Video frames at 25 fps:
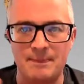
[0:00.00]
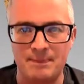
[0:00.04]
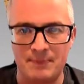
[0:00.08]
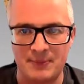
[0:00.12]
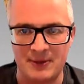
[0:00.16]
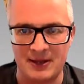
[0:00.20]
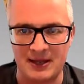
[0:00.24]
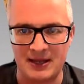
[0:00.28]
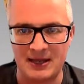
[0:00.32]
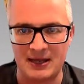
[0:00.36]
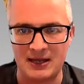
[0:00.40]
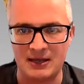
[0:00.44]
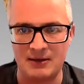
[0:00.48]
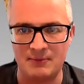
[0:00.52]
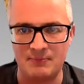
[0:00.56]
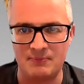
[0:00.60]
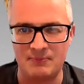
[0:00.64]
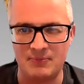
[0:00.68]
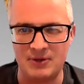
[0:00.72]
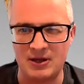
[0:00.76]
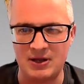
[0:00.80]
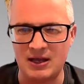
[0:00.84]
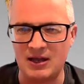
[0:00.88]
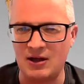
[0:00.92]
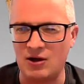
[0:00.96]

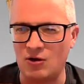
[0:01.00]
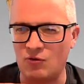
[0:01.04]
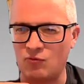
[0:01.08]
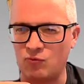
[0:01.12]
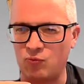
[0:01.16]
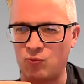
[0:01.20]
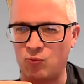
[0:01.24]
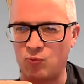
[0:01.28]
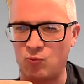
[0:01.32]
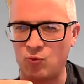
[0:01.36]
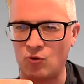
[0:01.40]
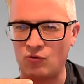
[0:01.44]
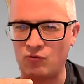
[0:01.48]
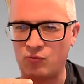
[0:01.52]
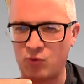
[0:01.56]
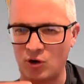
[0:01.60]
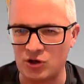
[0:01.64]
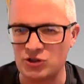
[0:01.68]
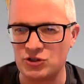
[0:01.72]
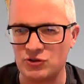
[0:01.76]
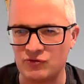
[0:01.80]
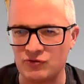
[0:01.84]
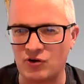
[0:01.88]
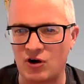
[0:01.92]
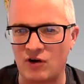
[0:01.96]
of what
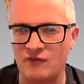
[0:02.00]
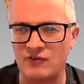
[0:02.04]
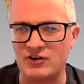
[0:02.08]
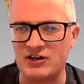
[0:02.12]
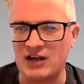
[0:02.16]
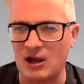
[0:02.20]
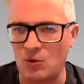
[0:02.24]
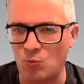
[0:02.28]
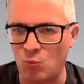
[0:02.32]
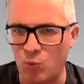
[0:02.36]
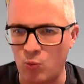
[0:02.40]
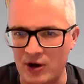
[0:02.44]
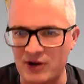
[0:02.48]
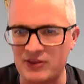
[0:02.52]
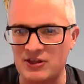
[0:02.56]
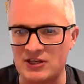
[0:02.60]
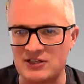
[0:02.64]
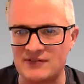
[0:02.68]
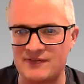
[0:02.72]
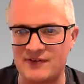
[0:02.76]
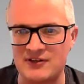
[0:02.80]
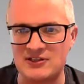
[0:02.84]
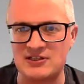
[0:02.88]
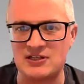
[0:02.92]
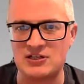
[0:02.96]
you've covered and where this
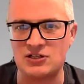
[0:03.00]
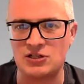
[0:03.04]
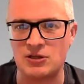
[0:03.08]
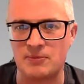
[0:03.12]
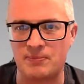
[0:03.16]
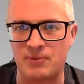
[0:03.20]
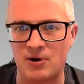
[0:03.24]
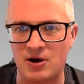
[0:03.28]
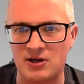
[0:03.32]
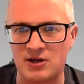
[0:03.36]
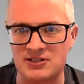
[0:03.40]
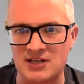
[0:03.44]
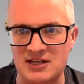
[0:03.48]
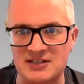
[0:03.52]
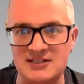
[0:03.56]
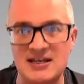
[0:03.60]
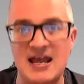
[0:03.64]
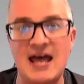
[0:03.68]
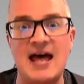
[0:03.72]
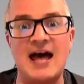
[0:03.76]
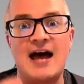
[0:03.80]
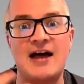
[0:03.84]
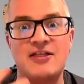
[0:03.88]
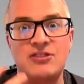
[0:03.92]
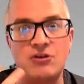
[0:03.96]
fits into the process
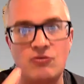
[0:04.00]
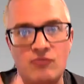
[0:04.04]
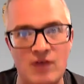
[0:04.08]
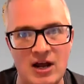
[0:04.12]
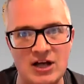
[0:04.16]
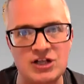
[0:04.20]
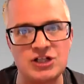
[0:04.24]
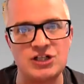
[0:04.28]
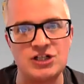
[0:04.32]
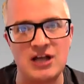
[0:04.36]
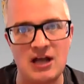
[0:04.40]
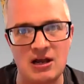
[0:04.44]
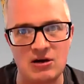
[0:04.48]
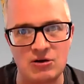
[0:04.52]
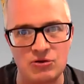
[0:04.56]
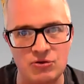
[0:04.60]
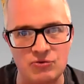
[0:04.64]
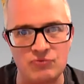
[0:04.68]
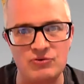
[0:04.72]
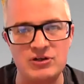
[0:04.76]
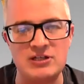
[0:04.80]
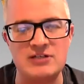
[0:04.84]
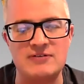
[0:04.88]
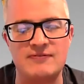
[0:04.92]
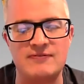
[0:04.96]
and the rationale or the
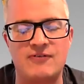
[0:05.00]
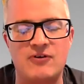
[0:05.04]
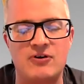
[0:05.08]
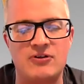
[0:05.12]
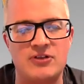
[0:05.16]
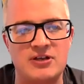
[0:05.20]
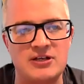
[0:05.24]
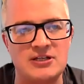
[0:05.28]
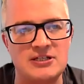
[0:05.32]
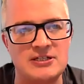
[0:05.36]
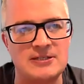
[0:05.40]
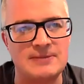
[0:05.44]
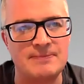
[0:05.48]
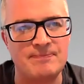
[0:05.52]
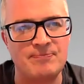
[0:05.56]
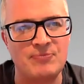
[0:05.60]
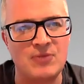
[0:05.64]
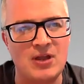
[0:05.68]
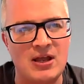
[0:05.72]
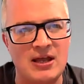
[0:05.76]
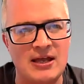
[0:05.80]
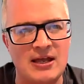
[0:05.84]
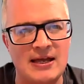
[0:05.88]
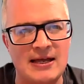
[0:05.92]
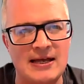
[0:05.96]
reason for this.
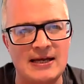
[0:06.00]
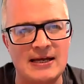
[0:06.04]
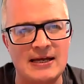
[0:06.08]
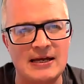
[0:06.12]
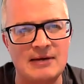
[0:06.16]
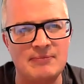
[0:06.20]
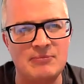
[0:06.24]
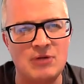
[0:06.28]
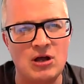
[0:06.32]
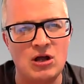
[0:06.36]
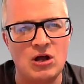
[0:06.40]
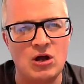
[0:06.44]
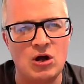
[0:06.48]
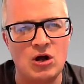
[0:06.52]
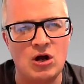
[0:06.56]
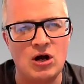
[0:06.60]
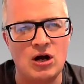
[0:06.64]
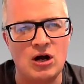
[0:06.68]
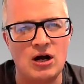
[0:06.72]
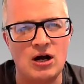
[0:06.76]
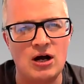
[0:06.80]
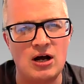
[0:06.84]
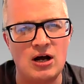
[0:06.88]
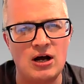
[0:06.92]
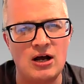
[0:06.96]

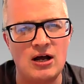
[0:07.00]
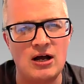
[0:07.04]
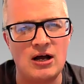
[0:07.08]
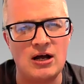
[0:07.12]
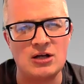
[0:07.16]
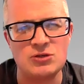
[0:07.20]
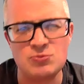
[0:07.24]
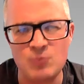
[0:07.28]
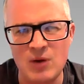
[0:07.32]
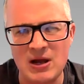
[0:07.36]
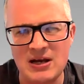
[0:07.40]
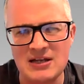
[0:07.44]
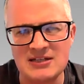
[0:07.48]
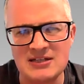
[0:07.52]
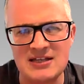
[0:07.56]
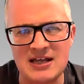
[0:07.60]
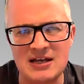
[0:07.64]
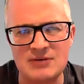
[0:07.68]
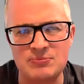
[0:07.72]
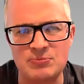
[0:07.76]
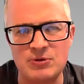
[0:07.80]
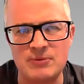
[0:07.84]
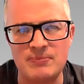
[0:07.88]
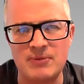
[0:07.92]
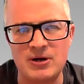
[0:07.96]
As well as that,
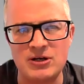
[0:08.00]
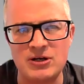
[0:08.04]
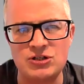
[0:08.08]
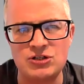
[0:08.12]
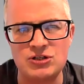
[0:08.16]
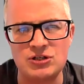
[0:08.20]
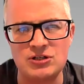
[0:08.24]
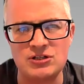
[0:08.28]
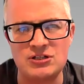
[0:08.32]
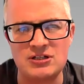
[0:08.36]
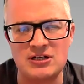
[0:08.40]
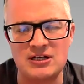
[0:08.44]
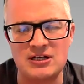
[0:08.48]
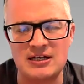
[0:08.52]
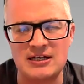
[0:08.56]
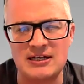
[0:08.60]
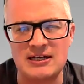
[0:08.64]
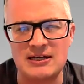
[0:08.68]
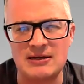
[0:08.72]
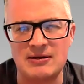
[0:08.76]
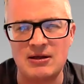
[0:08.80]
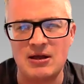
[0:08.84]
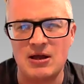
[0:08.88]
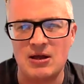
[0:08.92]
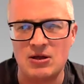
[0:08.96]
we might just
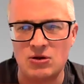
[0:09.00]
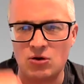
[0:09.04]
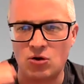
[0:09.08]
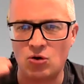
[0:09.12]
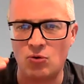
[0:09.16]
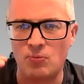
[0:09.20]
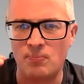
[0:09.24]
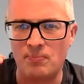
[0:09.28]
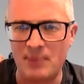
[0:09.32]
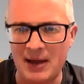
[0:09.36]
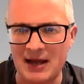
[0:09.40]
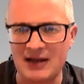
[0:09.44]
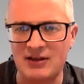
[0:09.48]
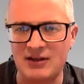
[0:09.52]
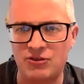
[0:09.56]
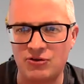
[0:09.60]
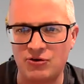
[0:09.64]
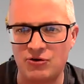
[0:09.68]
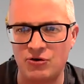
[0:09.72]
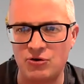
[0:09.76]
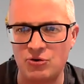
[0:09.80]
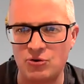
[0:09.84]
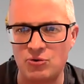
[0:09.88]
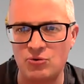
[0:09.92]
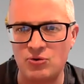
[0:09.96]
go back
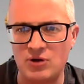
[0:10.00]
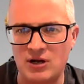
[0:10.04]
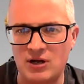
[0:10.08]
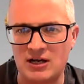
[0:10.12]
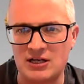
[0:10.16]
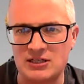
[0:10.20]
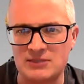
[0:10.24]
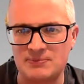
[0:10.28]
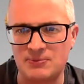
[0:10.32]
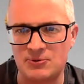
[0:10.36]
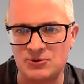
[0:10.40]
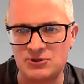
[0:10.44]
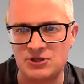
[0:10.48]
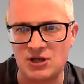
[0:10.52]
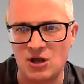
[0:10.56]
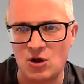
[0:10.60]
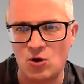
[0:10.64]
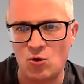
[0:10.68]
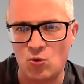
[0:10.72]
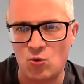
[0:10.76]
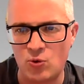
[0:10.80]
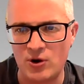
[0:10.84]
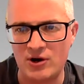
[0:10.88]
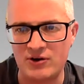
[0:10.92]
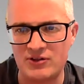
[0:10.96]
through, I suppose,
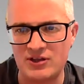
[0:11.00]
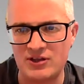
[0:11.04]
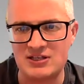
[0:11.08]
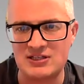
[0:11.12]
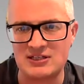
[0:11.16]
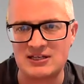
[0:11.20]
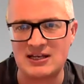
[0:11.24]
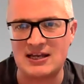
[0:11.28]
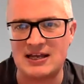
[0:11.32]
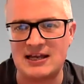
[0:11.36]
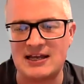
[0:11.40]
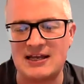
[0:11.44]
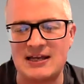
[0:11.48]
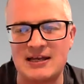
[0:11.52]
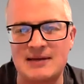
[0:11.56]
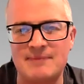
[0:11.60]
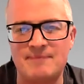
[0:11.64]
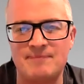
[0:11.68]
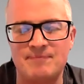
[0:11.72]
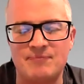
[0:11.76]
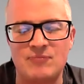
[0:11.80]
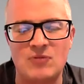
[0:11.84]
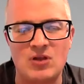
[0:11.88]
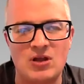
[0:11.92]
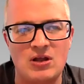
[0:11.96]
where this
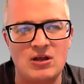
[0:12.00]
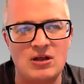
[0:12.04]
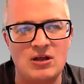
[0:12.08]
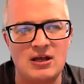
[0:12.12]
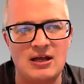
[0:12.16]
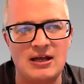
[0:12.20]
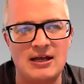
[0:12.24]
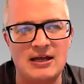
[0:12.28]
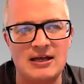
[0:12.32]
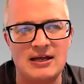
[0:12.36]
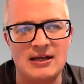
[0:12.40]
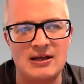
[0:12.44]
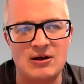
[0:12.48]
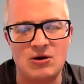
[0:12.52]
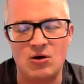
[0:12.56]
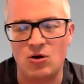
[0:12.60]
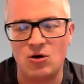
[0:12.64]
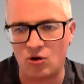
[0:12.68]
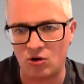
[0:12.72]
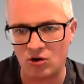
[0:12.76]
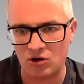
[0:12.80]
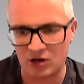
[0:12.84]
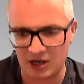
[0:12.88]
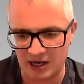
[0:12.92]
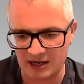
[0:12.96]

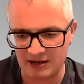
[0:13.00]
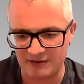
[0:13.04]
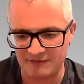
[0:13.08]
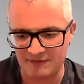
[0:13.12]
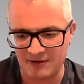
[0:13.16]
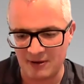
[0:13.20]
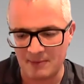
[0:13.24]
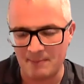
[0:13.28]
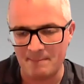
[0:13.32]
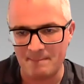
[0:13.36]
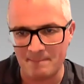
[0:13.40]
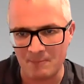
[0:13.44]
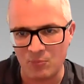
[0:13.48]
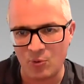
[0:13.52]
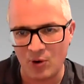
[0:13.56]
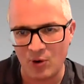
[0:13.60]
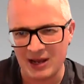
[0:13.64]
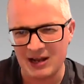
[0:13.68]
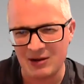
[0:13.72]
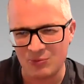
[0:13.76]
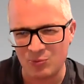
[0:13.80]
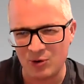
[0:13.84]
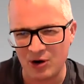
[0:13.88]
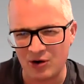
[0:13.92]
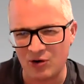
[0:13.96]
all kind of,
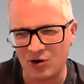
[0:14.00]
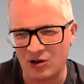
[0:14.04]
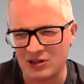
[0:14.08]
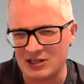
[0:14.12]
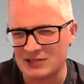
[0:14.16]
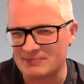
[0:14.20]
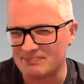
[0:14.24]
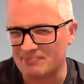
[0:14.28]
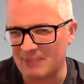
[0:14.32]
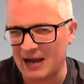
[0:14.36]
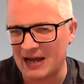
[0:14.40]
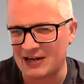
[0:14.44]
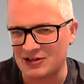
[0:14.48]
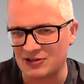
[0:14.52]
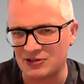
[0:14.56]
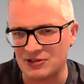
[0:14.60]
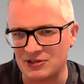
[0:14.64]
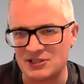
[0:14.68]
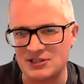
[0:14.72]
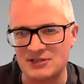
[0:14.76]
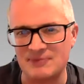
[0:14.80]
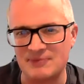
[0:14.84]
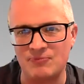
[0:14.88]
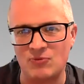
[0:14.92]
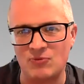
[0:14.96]
where all this matters,